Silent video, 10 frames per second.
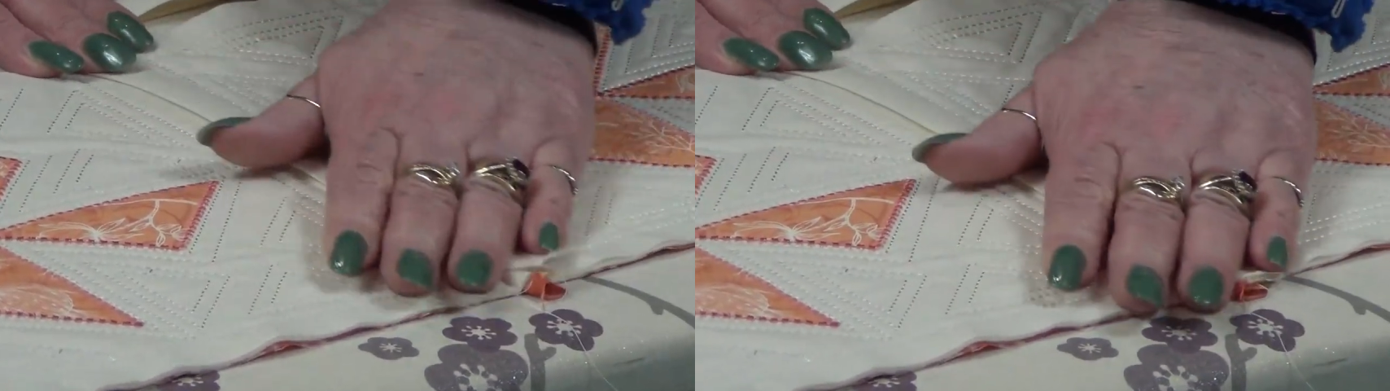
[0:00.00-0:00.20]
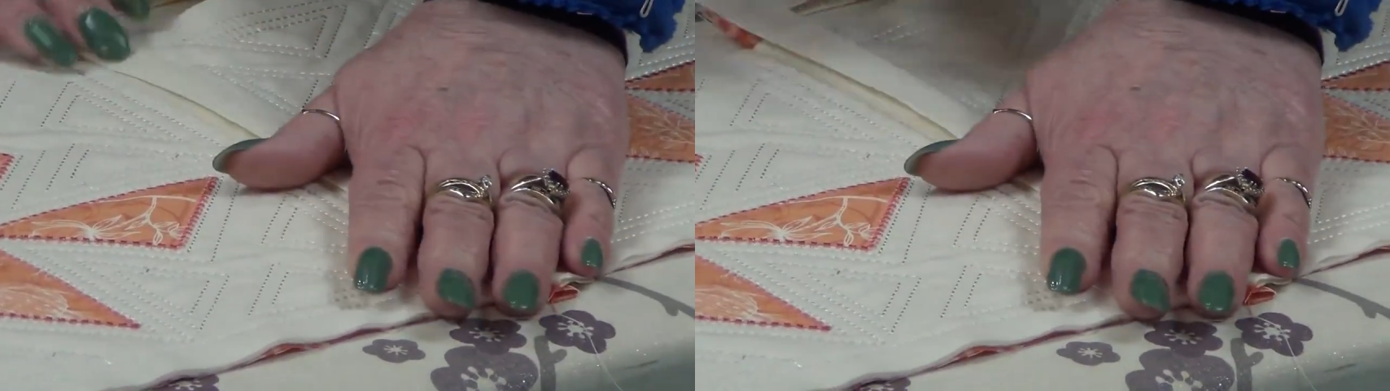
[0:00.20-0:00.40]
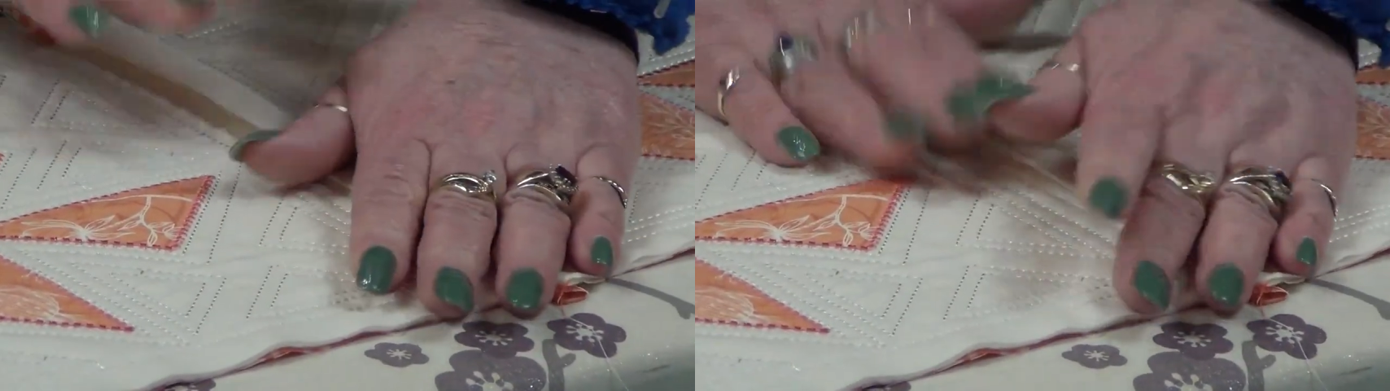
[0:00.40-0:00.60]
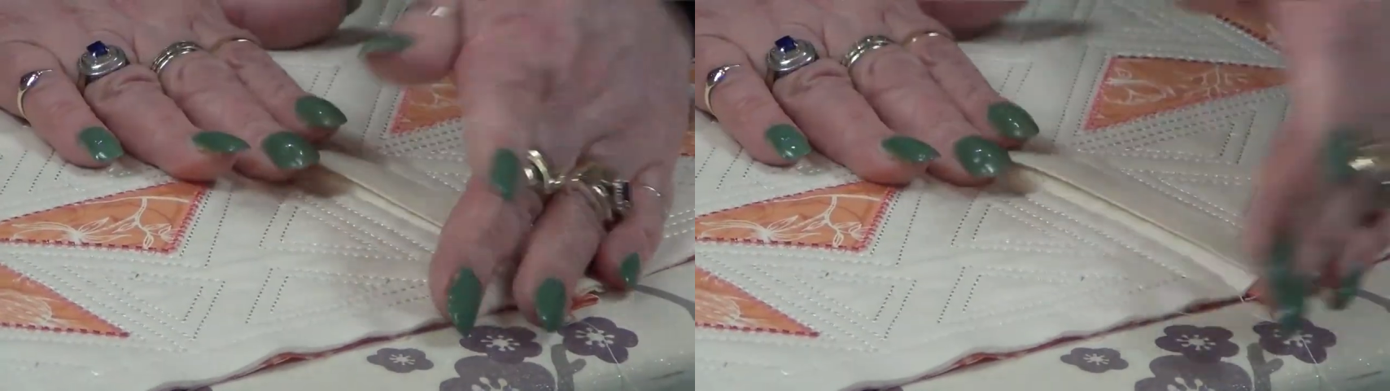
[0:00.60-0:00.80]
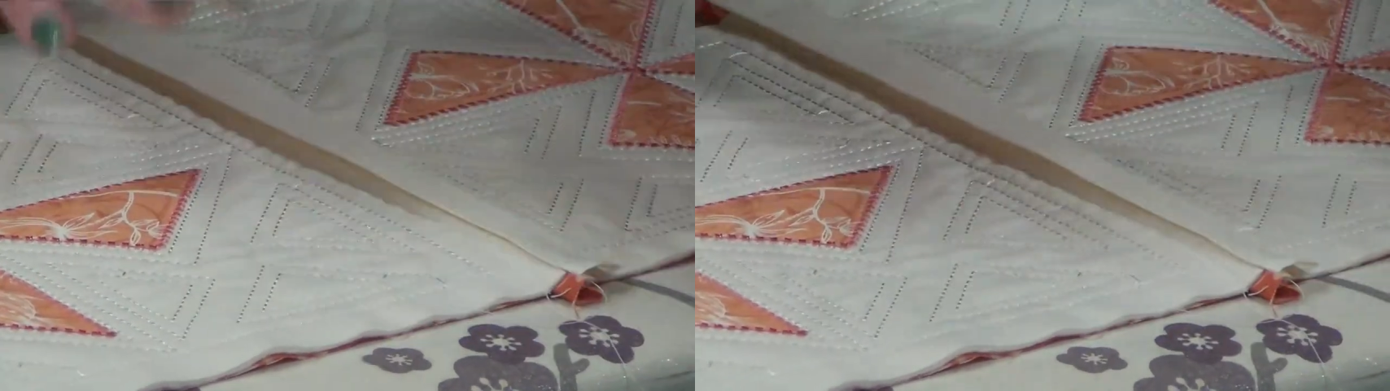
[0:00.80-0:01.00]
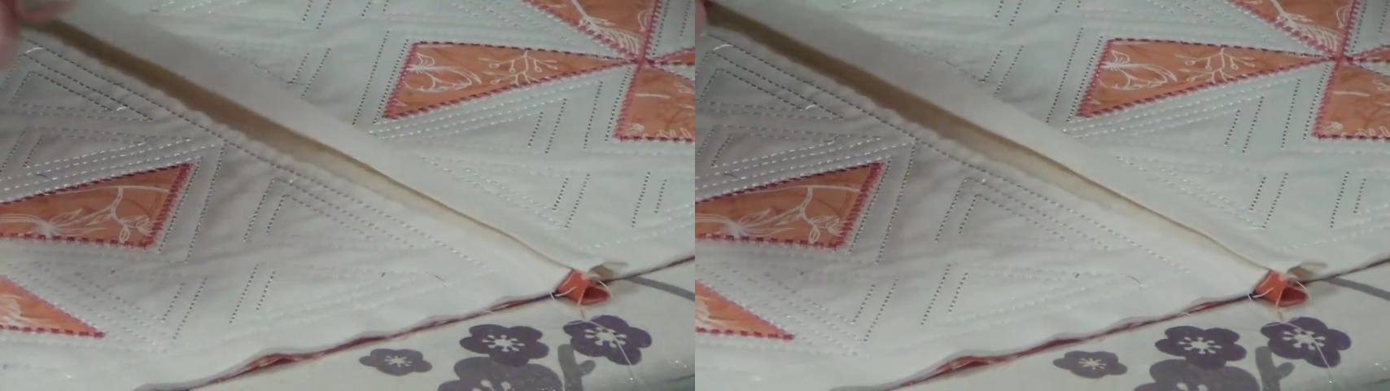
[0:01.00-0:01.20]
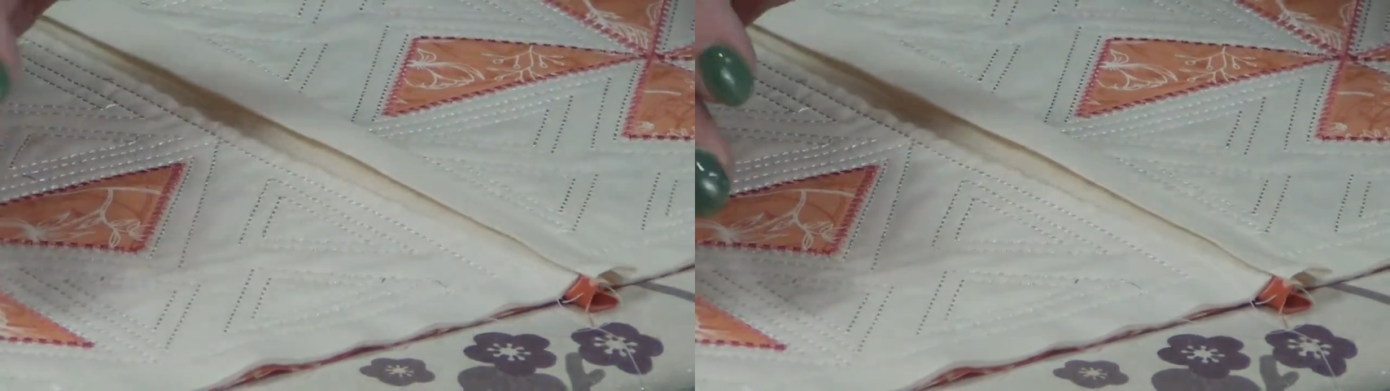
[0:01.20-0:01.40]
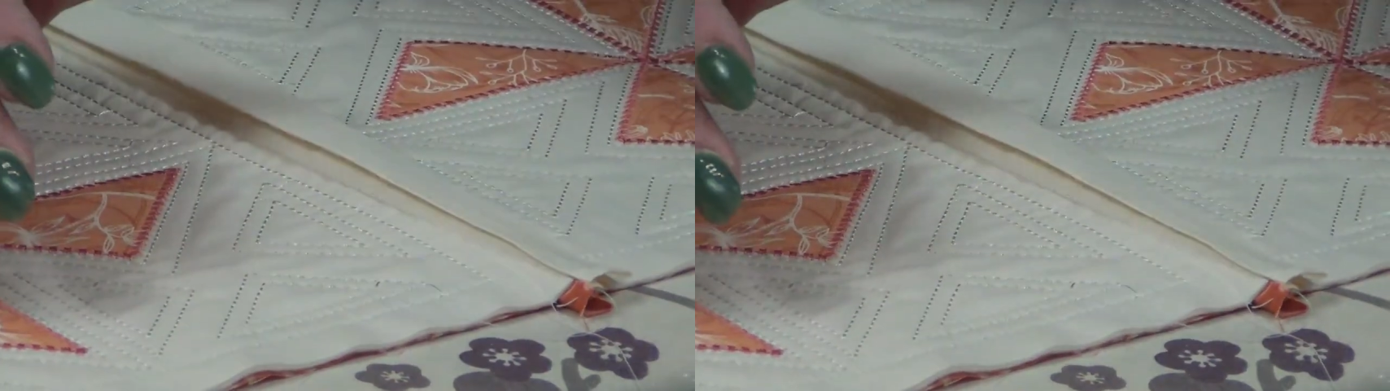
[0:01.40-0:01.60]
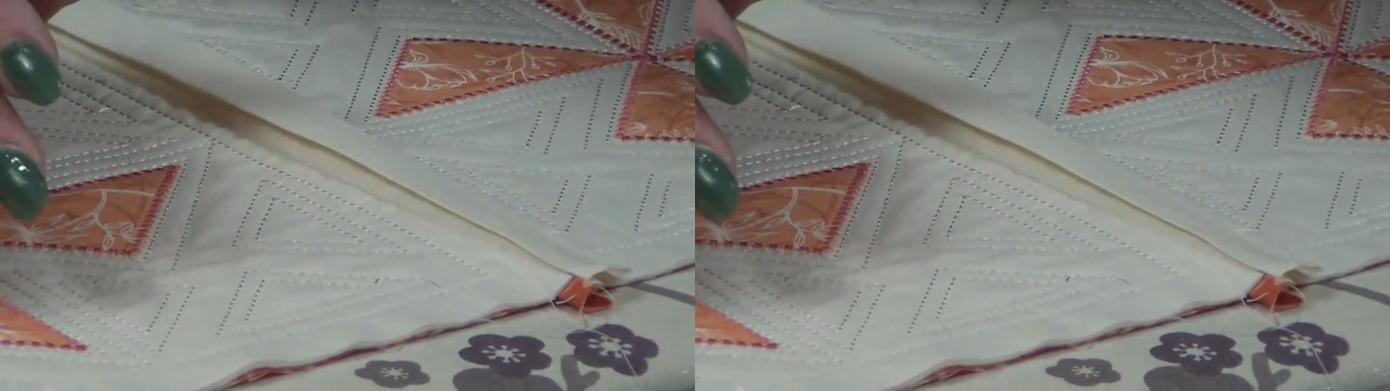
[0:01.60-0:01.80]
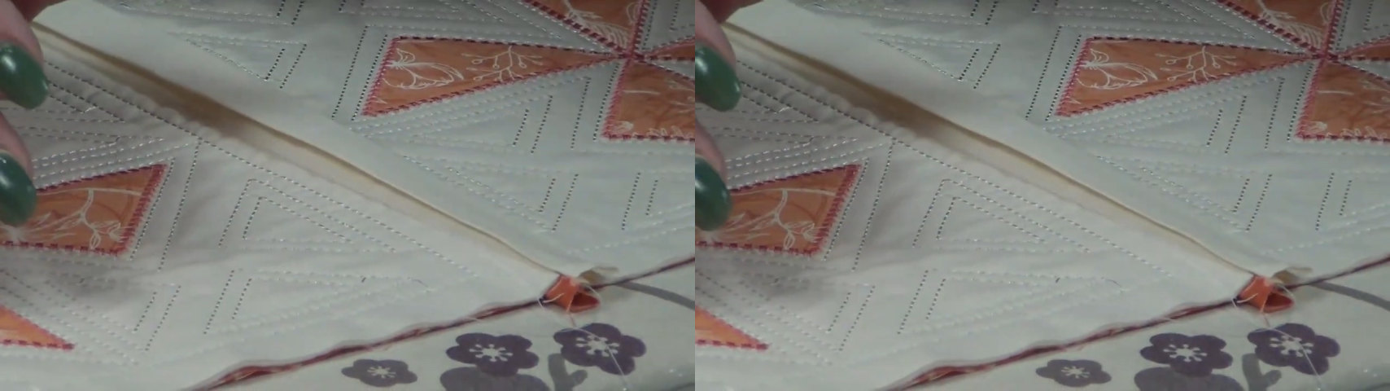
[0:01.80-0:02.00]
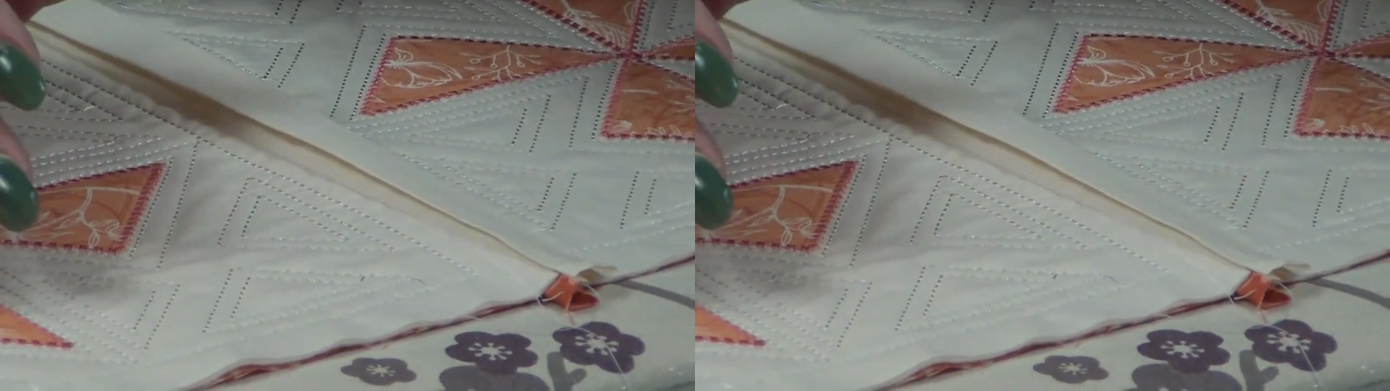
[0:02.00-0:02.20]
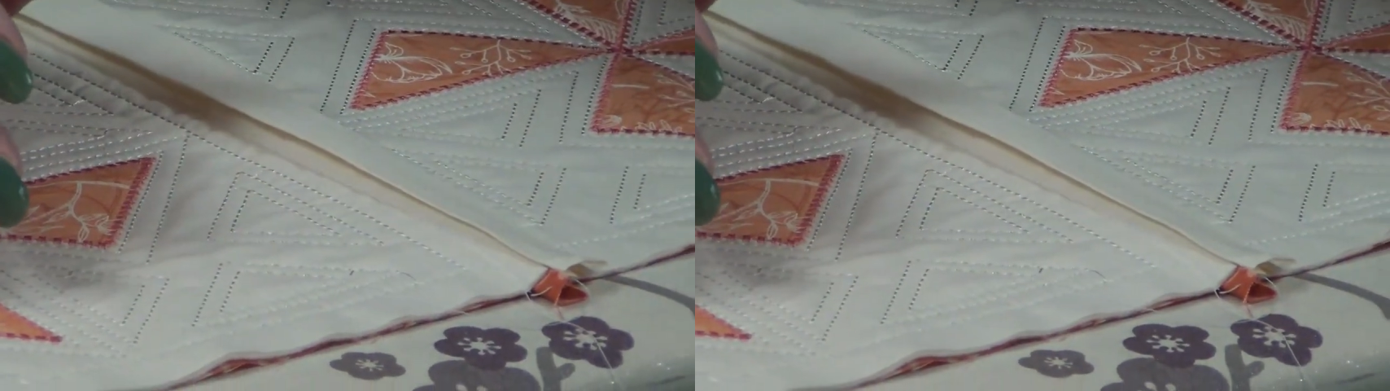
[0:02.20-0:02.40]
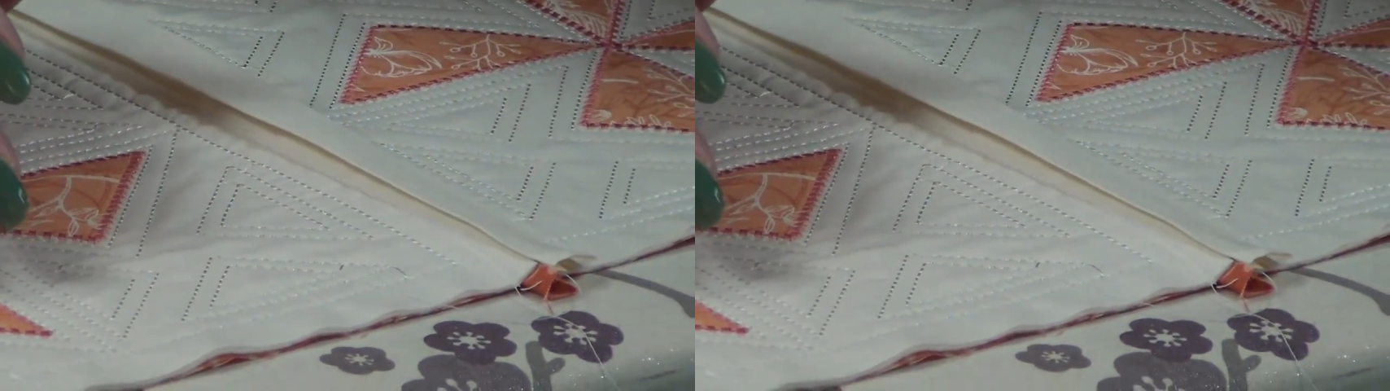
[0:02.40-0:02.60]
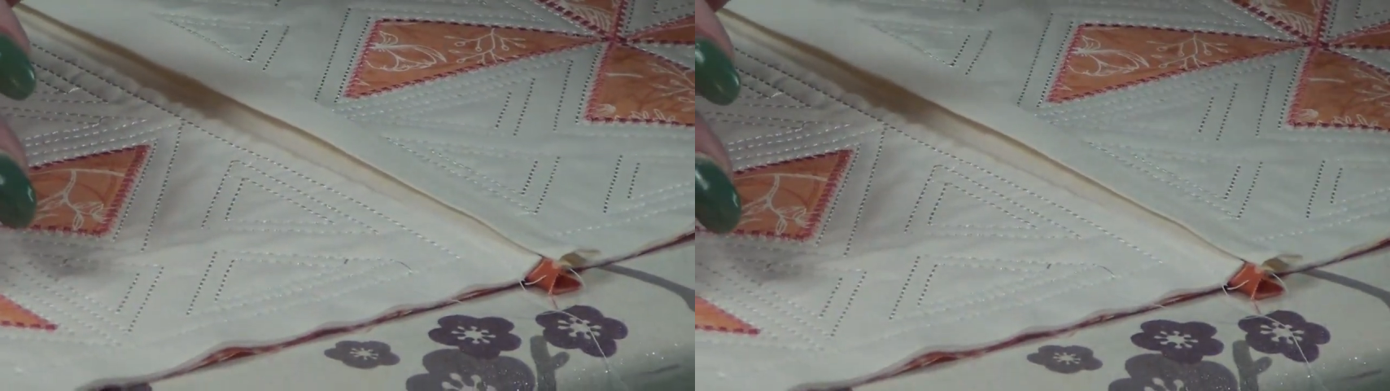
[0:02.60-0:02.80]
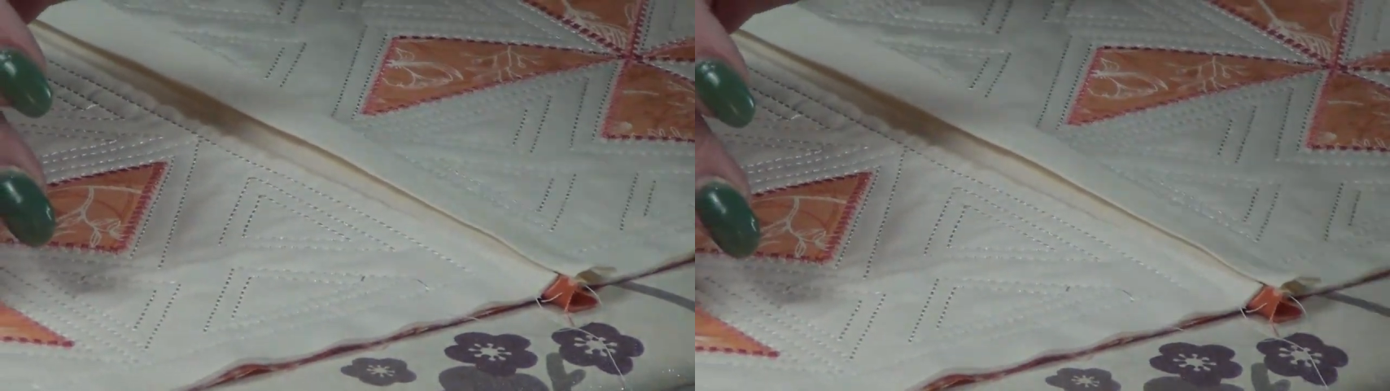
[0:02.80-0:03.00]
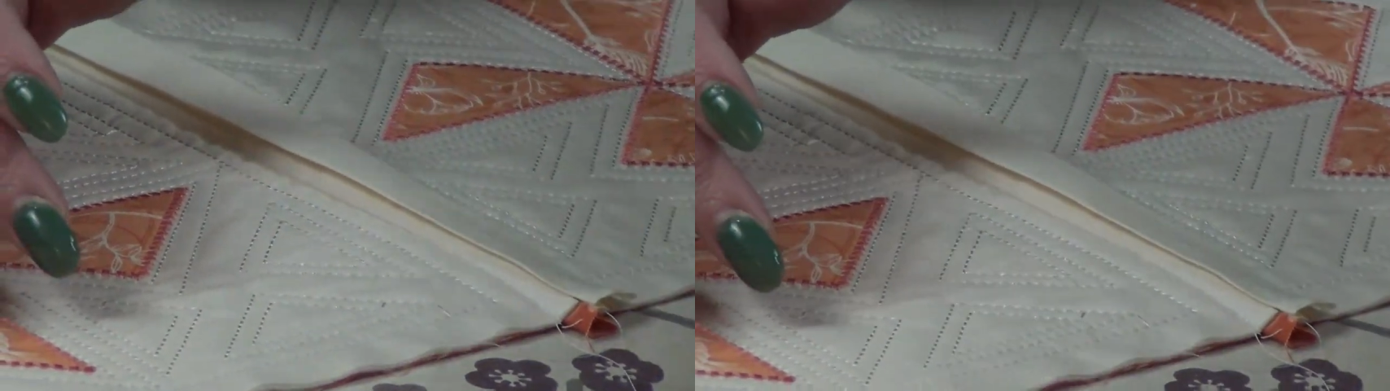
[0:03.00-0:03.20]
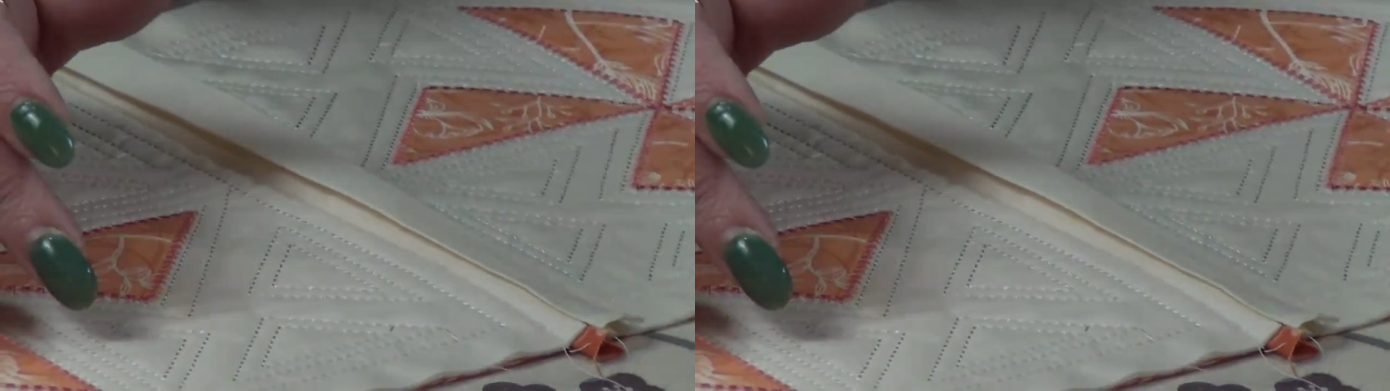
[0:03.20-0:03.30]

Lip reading: (no speaker visible)